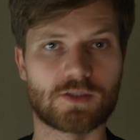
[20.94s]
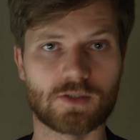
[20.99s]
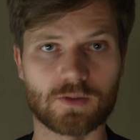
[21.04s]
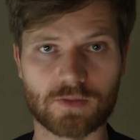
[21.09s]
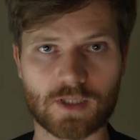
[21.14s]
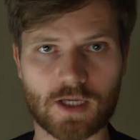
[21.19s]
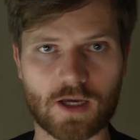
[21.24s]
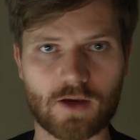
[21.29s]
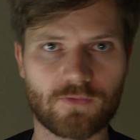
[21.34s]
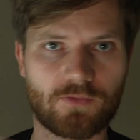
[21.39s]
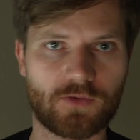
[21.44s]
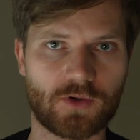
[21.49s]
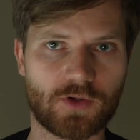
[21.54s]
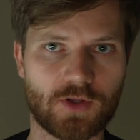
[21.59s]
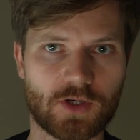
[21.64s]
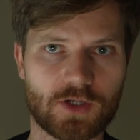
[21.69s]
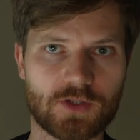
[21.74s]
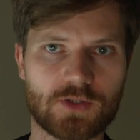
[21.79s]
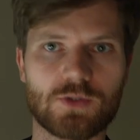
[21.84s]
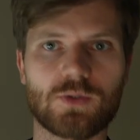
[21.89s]
So without
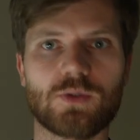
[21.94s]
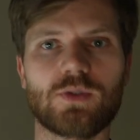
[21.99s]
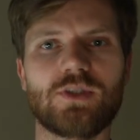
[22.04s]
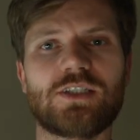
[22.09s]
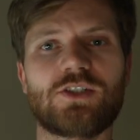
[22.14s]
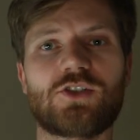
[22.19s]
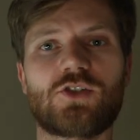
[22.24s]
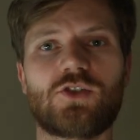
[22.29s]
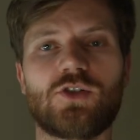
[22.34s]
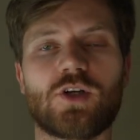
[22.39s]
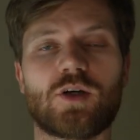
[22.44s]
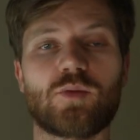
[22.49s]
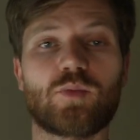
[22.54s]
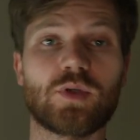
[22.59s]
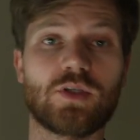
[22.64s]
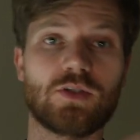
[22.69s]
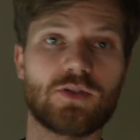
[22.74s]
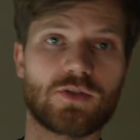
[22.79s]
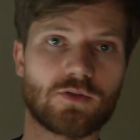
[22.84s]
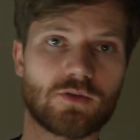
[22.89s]
further ado, let's jump
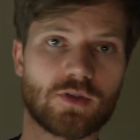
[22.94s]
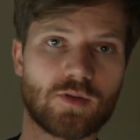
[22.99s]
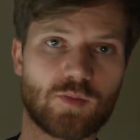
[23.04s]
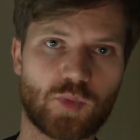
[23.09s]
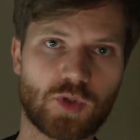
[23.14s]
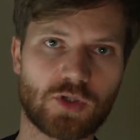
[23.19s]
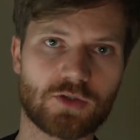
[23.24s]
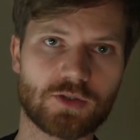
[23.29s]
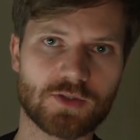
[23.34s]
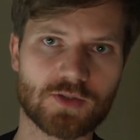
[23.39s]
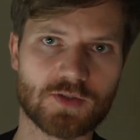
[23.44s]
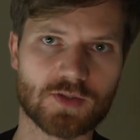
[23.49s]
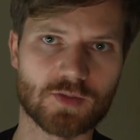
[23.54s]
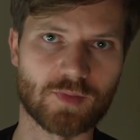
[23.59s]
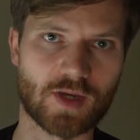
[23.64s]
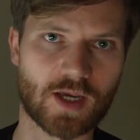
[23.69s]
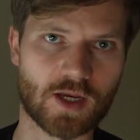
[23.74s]
into imperialism